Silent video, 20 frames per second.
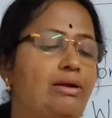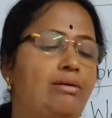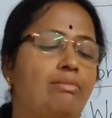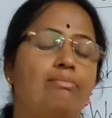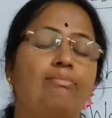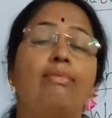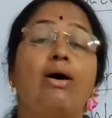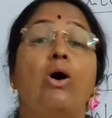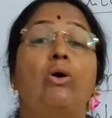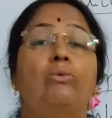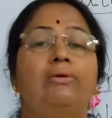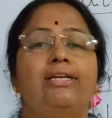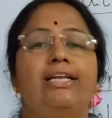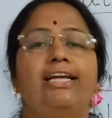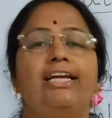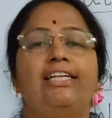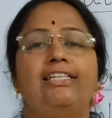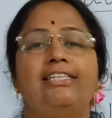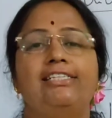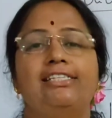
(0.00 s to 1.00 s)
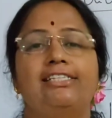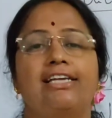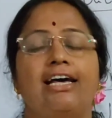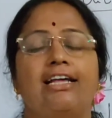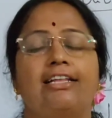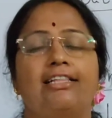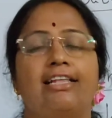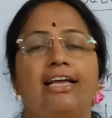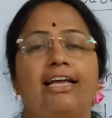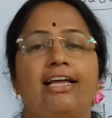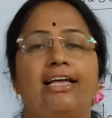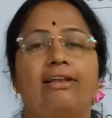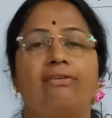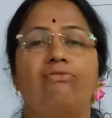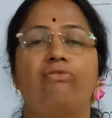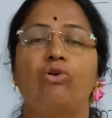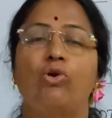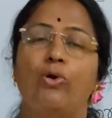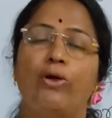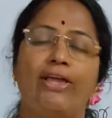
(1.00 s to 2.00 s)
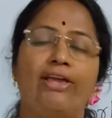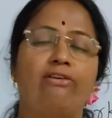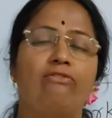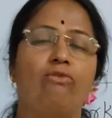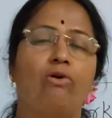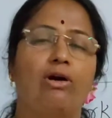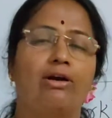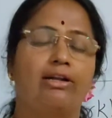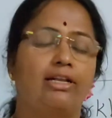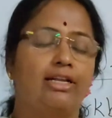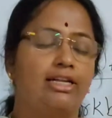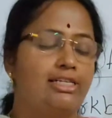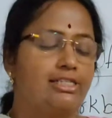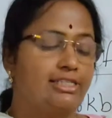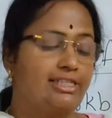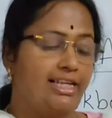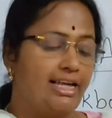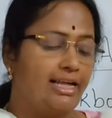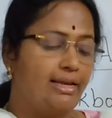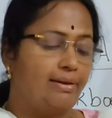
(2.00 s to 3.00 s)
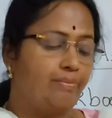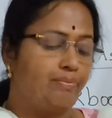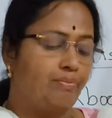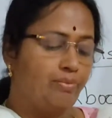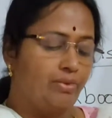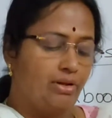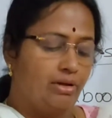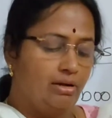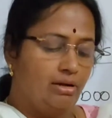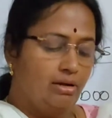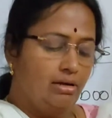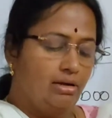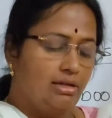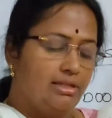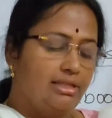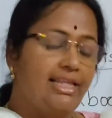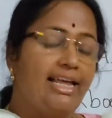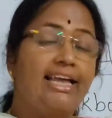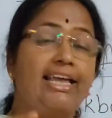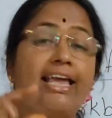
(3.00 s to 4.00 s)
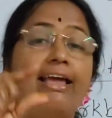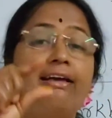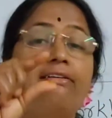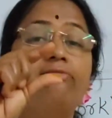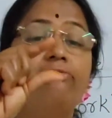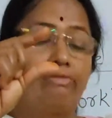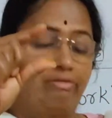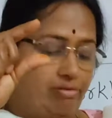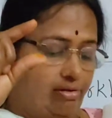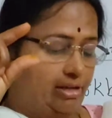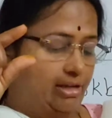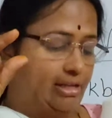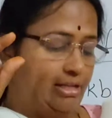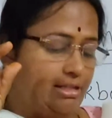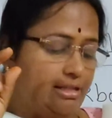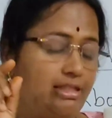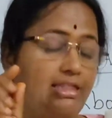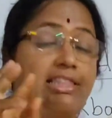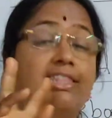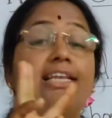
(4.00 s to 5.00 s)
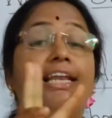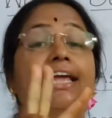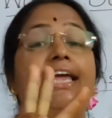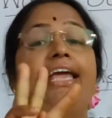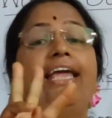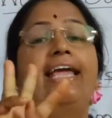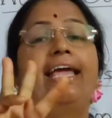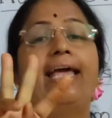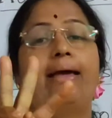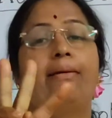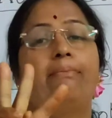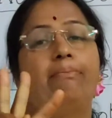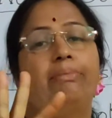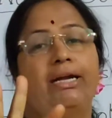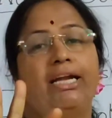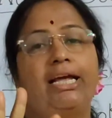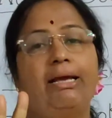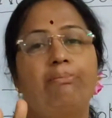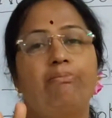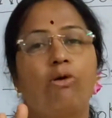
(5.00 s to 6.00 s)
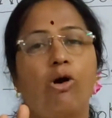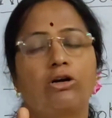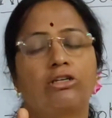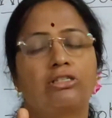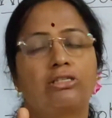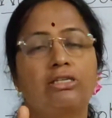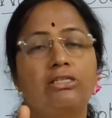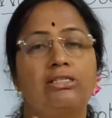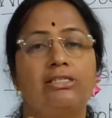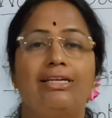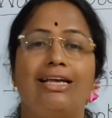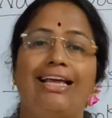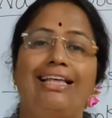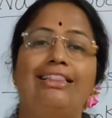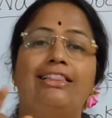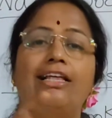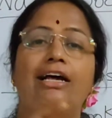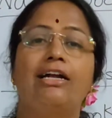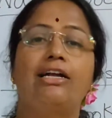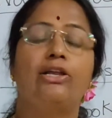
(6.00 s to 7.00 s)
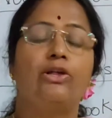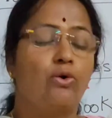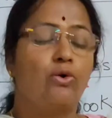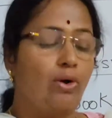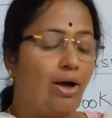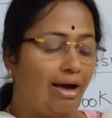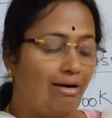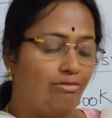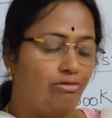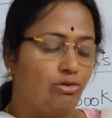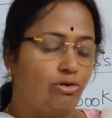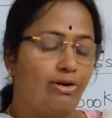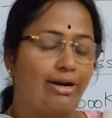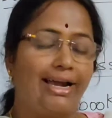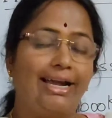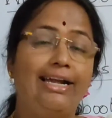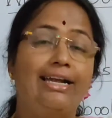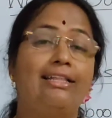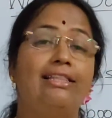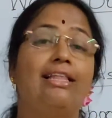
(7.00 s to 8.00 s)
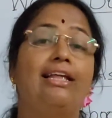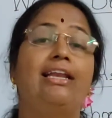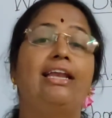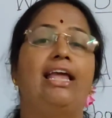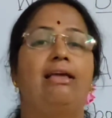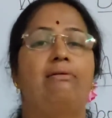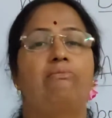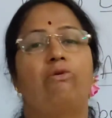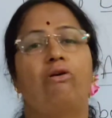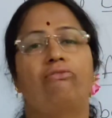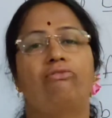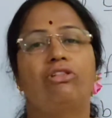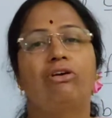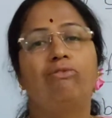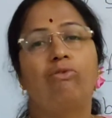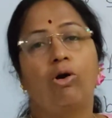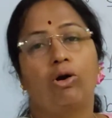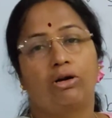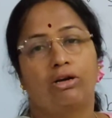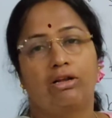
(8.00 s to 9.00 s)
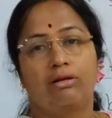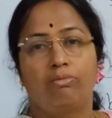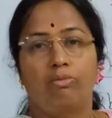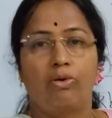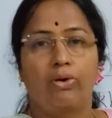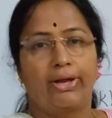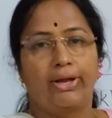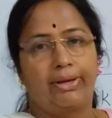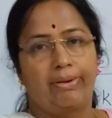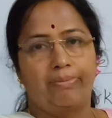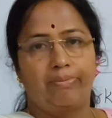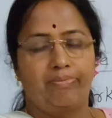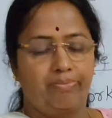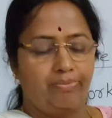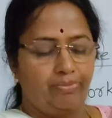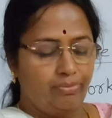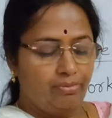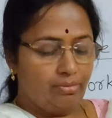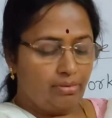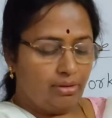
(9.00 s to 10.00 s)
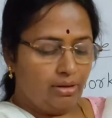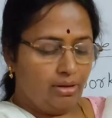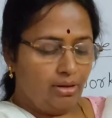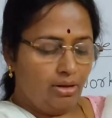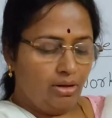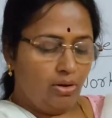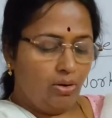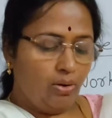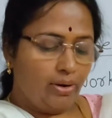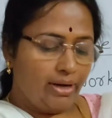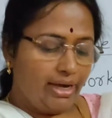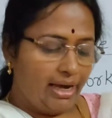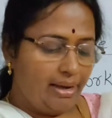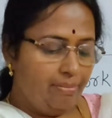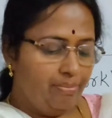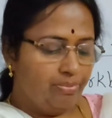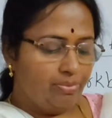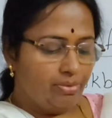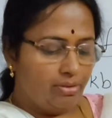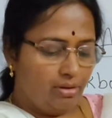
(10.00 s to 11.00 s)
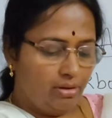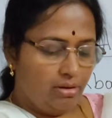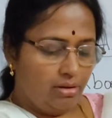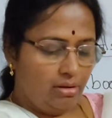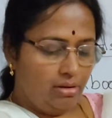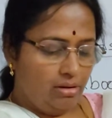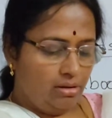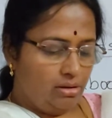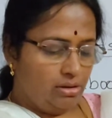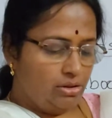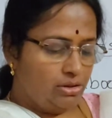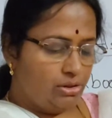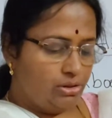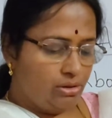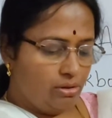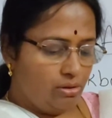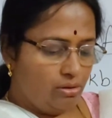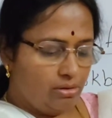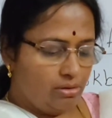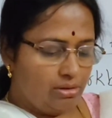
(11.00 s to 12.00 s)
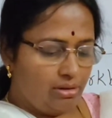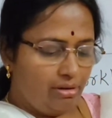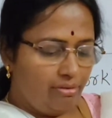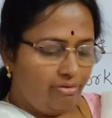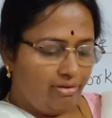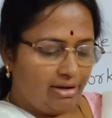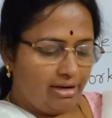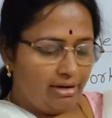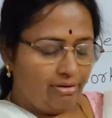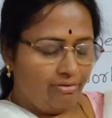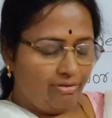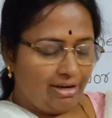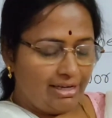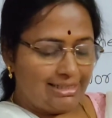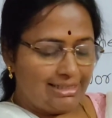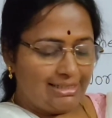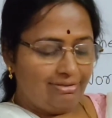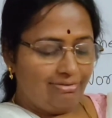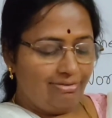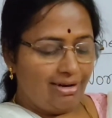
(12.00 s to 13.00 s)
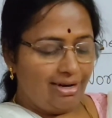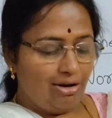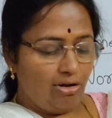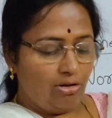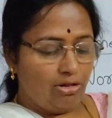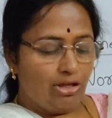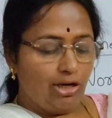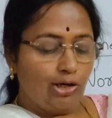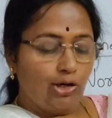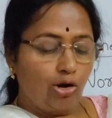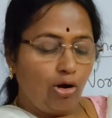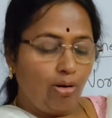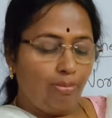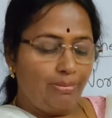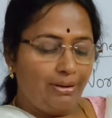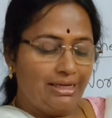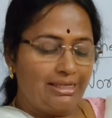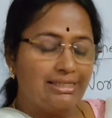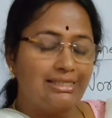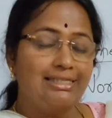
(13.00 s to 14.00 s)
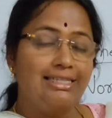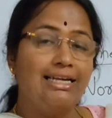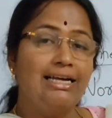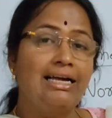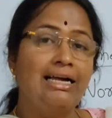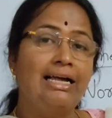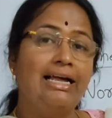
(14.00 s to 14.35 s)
Mountains are there, flowing water is there. They gave 3 empty boxes. In that you have to write the name of the water body. Okay. So the first one on the top is the